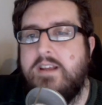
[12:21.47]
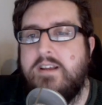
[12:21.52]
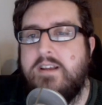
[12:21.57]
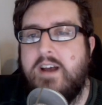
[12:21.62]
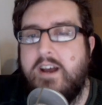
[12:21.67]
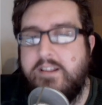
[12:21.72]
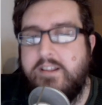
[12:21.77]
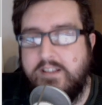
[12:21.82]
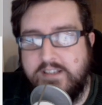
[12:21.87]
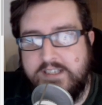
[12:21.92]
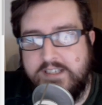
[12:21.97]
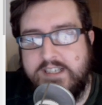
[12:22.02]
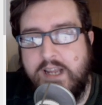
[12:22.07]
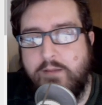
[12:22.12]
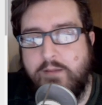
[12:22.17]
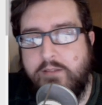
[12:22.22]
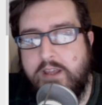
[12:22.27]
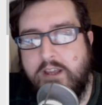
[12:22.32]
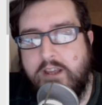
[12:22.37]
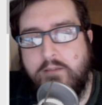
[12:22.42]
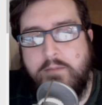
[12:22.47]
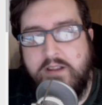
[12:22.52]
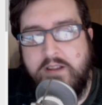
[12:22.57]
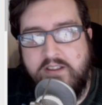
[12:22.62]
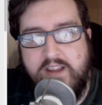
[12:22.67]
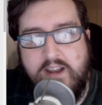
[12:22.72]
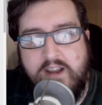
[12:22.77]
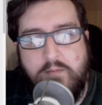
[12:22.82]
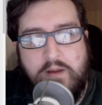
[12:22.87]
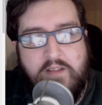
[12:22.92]
I think the same thing could be
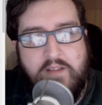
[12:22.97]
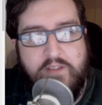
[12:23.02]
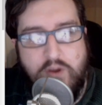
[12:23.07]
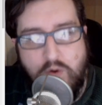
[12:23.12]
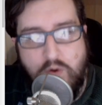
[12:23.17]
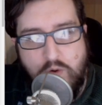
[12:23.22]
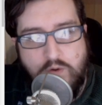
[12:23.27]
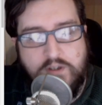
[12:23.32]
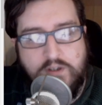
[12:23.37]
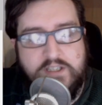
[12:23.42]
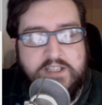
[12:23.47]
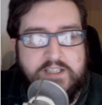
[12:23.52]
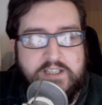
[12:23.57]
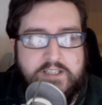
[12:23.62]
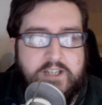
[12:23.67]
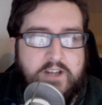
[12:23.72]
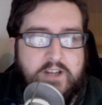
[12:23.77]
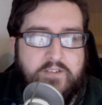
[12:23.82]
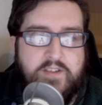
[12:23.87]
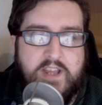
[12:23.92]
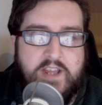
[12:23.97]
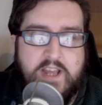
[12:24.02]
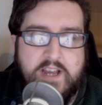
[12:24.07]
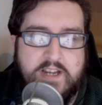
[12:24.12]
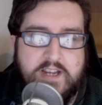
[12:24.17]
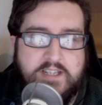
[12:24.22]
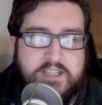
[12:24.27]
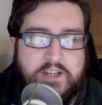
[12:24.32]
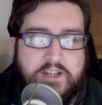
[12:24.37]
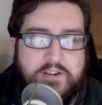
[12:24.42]
said about the orcs and stuff
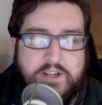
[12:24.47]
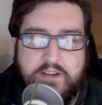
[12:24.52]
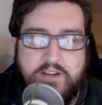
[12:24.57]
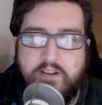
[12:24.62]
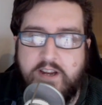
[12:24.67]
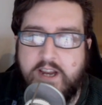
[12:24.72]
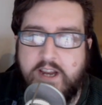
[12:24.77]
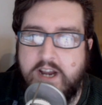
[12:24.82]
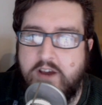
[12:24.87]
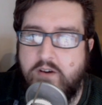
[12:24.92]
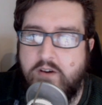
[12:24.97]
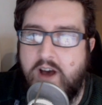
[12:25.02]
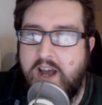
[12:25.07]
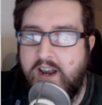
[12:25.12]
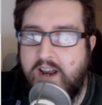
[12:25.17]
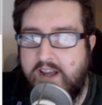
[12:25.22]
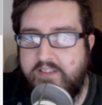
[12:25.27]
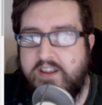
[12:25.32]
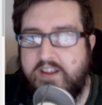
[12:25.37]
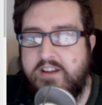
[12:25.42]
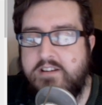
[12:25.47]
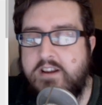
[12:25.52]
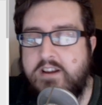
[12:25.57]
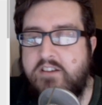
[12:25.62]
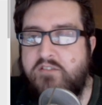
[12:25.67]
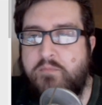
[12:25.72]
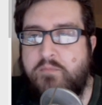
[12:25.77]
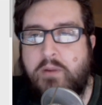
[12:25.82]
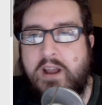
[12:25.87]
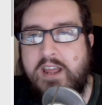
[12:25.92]
here. So, you know, I like the idea
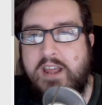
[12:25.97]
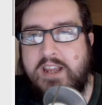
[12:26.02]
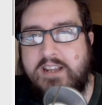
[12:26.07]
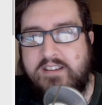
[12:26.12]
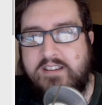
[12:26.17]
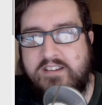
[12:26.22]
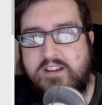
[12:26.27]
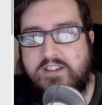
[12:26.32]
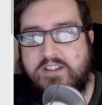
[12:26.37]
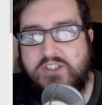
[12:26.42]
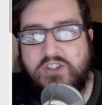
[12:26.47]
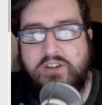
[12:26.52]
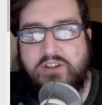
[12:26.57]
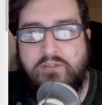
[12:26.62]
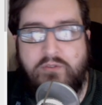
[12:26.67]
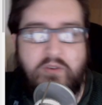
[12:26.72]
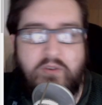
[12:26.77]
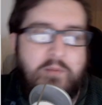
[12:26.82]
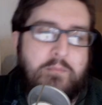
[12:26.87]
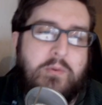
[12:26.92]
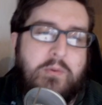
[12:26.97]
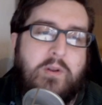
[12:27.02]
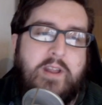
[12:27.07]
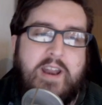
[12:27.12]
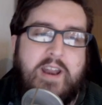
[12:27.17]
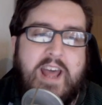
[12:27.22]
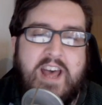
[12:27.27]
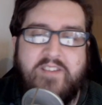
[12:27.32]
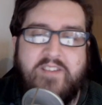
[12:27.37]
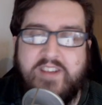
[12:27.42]
of playing as Narzug and Fimbul
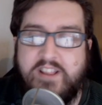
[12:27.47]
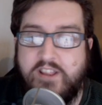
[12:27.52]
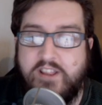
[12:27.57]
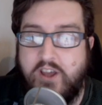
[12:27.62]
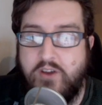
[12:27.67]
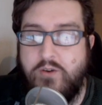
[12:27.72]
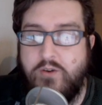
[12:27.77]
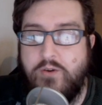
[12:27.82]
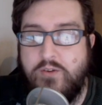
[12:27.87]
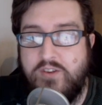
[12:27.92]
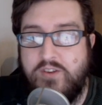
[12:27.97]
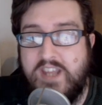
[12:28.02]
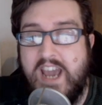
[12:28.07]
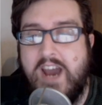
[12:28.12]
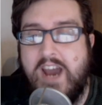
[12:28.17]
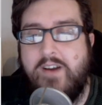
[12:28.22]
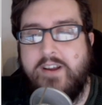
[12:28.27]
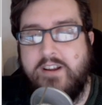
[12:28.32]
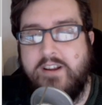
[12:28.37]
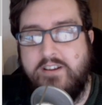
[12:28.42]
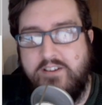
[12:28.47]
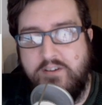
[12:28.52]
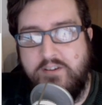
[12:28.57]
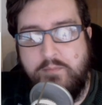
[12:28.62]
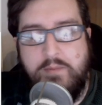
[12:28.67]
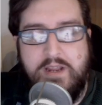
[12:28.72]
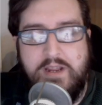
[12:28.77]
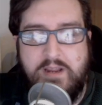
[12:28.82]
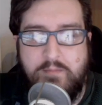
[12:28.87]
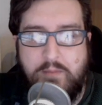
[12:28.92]
and having those characters
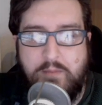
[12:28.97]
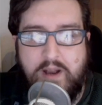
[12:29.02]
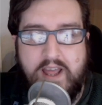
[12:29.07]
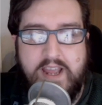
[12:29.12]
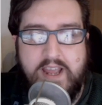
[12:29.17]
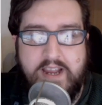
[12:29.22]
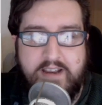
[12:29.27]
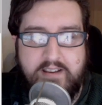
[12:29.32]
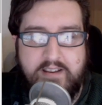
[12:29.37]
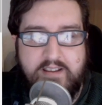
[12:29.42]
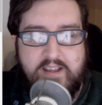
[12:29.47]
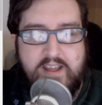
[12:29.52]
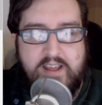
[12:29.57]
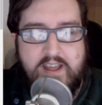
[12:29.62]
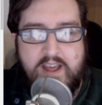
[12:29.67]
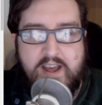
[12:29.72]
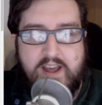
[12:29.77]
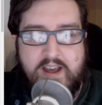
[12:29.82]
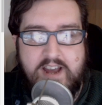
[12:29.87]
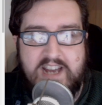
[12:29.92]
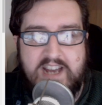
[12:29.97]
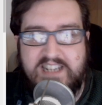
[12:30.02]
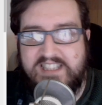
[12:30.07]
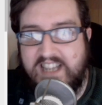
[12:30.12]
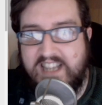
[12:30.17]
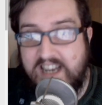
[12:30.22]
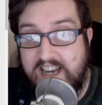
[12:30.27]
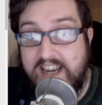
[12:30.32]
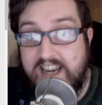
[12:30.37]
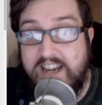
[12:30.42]
being played as
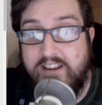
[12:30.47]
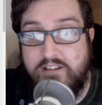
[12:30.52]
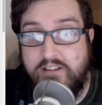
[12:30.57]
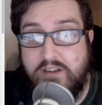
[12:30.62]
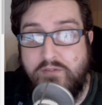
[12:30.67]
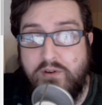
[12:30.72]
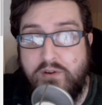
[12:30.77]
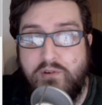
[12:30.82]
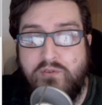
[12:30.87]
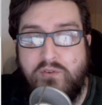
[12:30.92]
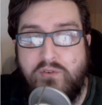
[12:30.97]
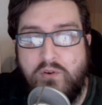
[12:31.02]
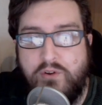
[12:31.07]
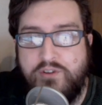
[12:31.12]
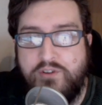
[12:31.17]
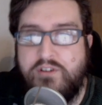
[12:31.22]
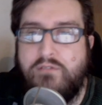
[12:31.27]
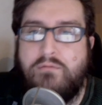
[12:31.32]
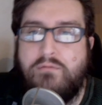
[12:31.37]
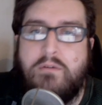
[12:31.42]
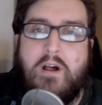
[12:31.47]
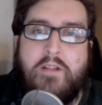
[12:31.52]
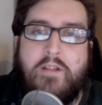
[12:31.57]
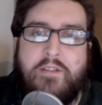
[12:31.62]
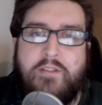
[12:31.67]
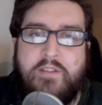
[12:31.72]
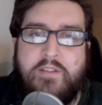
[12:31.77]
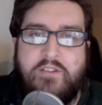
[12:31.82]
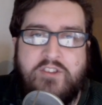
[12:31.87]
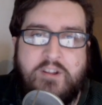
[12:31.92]
the leaders of your force, rather
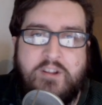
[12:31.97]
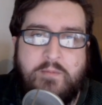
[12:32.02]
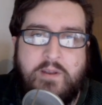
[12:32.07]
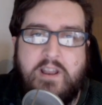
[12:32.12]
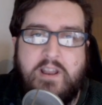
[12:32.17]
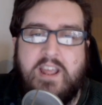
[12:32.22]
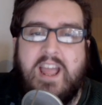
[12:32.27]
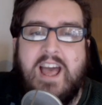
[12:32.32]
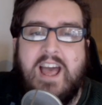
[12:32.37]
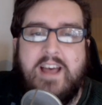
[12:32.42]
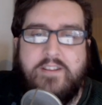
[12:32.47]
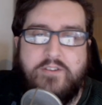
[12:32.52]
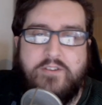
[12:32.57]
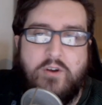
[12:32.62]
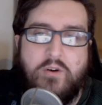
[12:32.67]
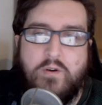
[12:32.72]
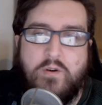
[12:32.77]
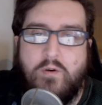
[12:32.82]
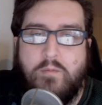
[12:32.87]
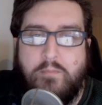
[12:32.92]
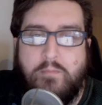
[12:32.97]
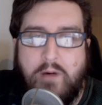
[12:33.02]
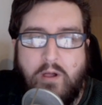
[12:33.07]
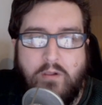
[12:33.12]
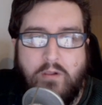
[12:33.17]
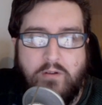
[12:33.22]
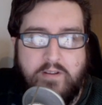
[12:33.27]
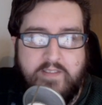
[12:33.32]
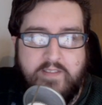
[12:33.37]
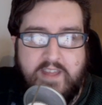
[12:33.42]
than someone like Azog or
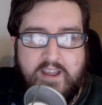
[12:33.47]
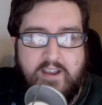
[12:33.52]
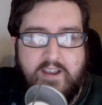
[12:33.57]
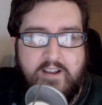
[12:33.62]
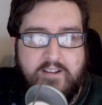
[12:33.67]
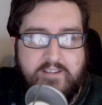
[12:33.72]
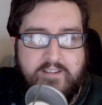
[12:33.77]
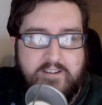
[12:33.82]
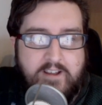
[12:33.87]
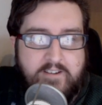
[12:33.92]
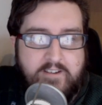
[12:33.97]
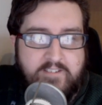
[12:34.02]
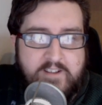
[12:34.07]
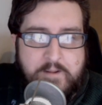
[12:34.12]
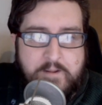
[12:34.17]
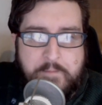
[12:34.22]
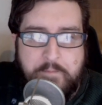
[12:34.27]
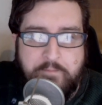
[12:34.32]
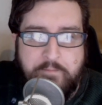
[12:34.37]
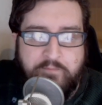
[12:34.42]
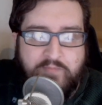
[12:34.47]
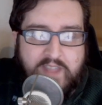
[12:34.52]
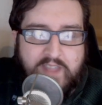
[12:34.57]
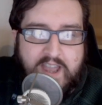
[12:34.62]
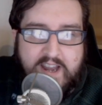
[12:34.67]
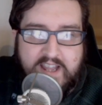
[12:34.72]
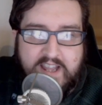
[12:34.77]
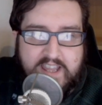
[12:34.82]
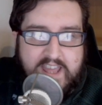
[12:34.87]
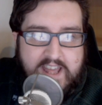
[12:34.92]
Bolg and that kind of stuff.
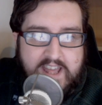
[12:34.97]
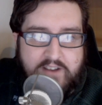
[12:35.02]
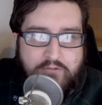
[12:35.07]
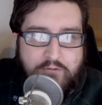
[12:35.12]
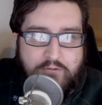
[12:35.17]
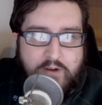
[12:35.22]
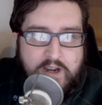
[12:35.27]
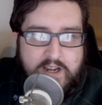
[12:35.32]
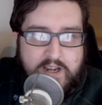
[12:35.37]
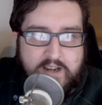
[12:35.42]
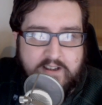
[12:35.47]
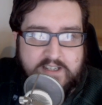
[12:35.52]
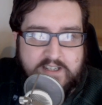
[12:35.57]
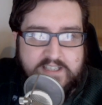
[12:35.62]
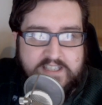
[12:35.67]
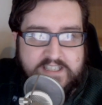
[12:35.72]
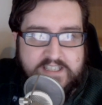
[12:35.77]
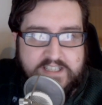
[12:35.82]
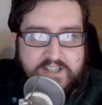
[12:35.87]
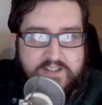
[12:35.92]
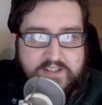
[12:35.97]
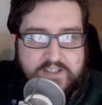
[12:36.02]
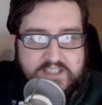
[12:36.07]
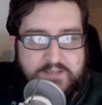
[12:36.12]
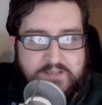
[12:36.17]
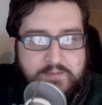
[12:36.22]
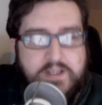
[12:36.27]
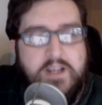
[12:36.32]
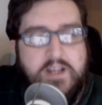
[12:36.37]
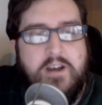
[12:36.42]
And again, really nice design on
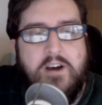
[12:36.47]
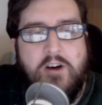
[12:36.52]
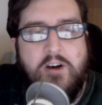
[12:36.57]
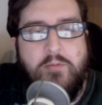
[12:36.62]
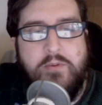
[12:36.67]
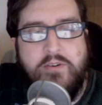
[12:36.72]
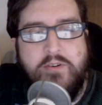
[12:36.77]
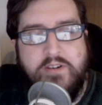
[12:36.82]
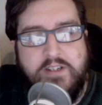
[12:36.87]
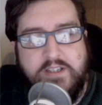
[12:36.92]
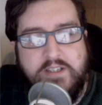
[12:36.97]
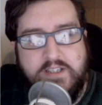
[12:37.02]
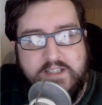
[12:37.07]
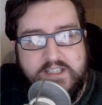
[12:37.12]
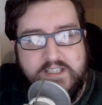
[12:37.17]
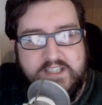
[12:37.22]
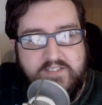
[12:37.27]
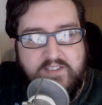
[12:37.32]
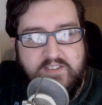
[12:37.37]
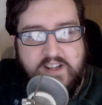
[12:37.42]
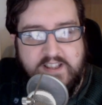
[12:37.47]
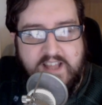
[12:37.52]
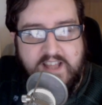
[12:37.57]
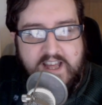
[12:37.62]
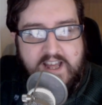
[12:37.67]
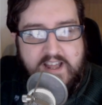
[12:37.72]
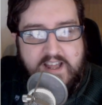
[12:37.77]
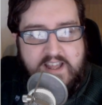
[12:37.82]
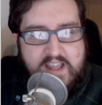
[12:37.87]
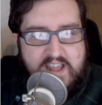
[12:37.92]
some of the armor and stuff like
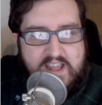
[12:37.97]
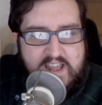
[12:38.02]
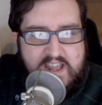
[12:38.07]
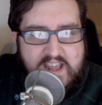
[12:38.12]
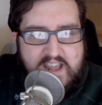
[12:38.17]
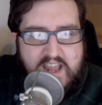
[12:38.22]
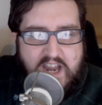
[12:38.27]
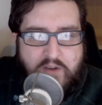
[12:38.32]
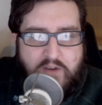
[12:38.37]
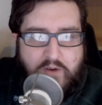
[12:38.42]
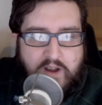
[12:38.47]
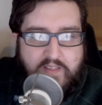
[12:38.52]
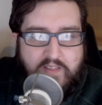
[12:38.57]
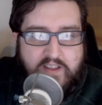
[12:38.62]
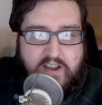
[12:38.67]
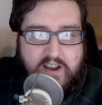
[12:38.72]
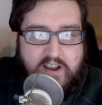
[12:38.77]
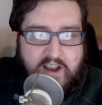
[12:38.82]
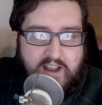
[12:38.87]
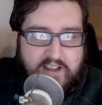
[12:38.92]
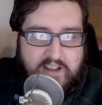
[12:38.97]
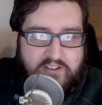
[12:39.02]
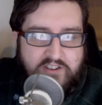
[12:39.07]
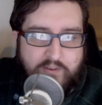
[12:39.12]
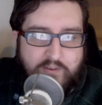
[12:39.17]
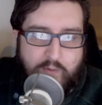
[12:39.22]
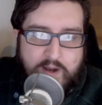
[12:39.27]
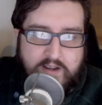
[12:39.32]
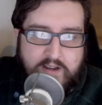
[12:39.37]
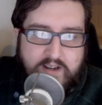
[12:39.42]
that. And I really like the kind of like
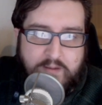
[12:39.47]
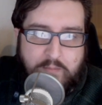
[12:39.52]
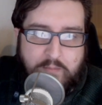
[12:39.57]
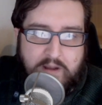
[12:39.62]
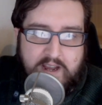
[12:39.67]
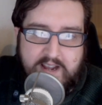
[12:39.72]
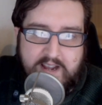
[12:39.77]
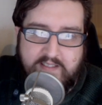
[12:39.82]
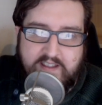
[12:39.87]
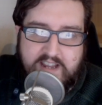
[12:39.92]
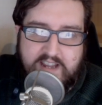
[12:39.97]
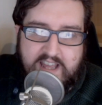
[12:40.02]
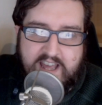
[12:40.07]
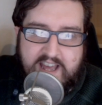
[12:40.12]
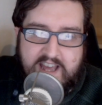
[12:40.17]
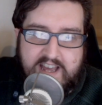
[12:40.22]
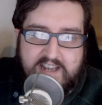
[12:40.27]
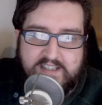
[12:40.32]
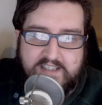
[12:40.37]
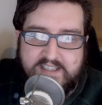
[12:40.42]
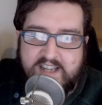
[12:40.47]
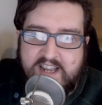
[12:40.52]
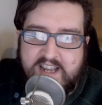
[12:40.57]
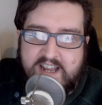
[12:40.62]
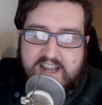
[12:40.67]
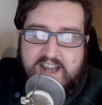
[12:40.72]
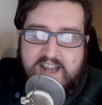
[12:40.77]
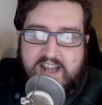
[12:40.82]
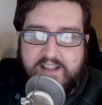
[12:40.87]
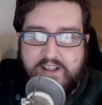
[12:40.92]
serrated blade that he has.
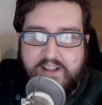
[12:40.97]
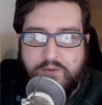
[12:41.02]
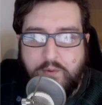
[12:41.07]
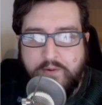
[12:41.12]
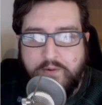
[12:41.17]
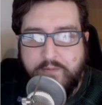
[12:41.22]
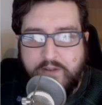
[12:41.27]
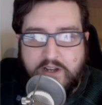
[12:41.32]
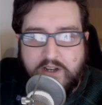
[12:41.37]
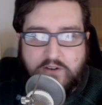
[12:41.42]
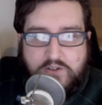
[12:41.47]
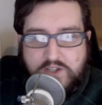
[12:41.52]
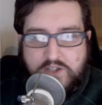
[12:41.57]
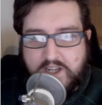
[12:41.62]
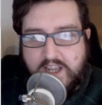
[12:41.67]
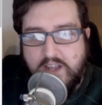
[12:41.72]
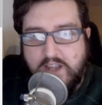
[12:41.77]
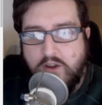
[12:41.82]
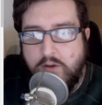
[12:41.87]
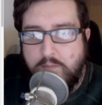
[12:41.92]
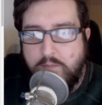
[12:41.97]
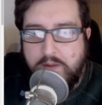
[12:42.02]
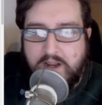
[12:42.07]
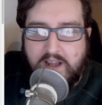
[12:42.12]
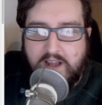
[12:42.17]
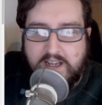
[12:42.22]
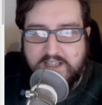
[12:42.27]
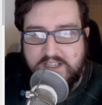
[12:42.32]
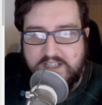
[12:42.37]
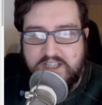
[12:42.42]
This one looks like it could be
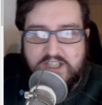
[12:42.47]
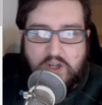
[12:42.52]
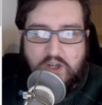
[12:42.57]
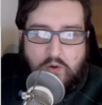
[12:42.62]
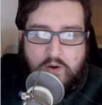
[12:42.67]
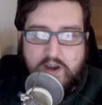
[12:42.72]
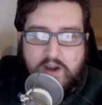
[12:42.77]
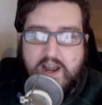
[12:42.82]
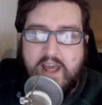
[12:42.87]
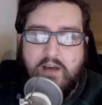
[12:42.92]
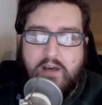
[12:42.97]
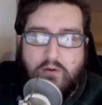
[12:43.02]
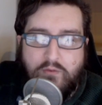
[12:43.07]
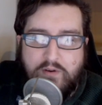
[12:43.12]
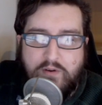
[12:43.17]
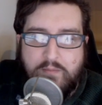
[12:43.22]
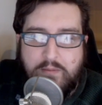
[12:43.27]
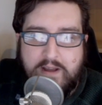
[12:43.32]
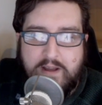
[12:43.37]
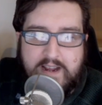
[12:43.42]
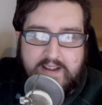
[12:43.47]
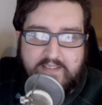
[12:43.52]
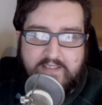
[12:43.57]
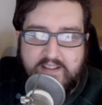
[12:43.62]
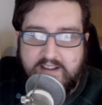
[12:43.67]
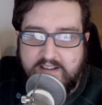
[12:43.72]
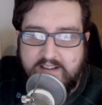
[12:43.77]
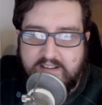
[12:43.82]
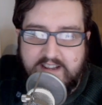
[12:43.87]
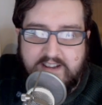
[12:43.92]
like a stolen elven blade that
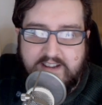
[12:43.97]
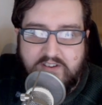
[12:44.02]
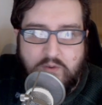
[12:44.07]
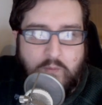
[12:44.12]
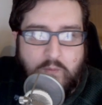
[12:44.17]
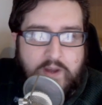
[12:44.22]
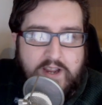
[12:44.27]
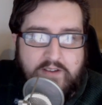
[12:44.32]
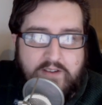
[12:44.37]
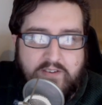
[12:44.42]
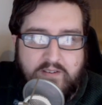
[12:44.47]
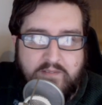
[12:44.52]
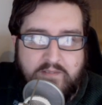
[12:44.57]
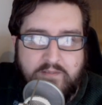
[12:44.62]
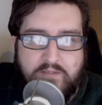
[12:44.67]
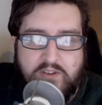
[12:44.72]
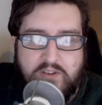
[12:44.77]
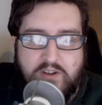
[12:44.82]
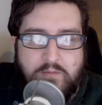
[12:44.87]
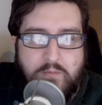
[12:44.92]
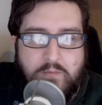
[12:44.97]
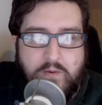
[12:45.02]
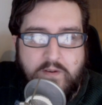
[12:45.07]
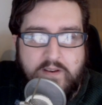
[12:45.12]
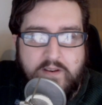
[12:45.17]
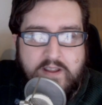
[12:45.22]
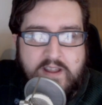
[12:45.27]
he's nicked away from someone.